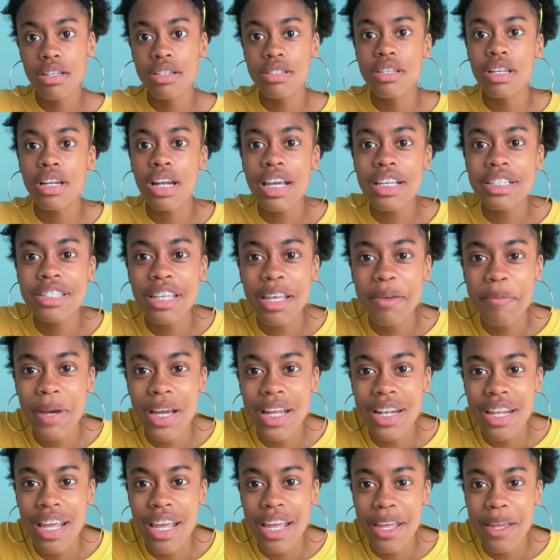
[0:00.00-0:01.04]
Did I say my
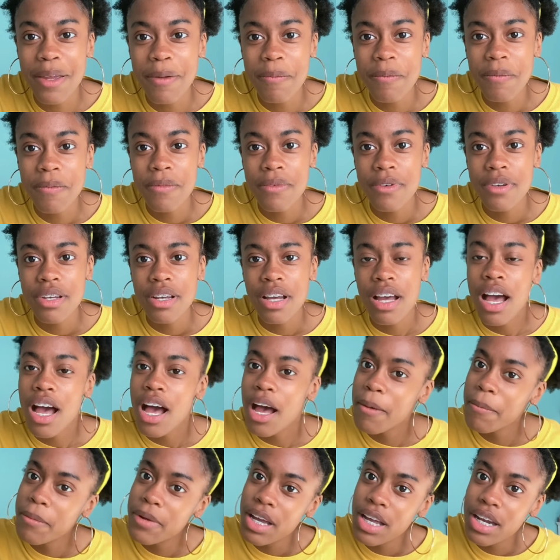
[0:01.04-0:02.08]
name?
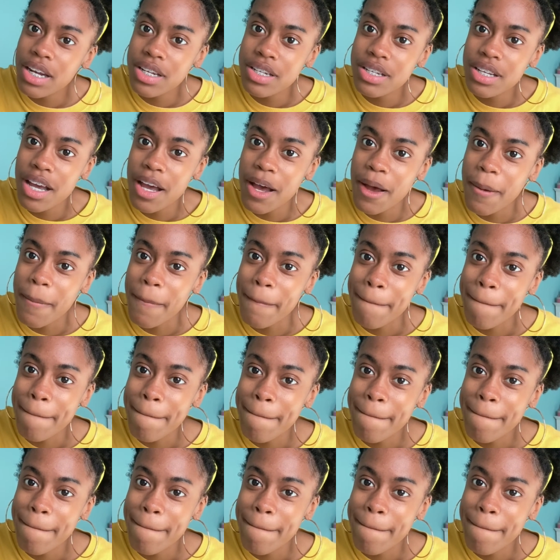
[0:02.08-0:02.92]
I'm kind of dumb.